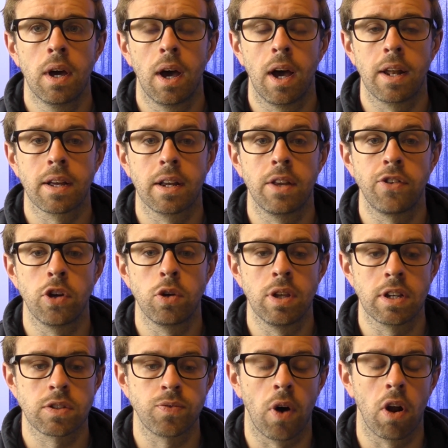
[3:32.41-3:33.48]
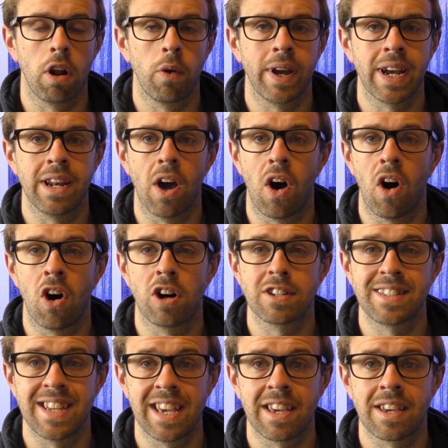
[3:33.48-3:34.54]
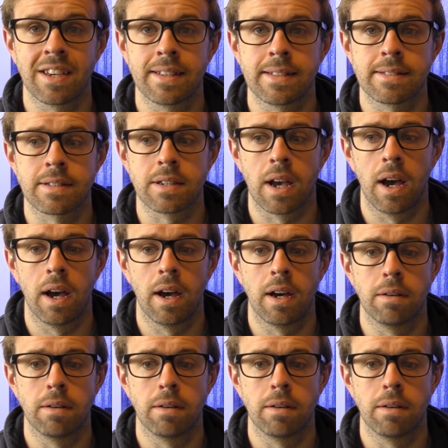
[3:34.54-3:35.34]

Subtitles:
And I'm going to do this following an RTINGS,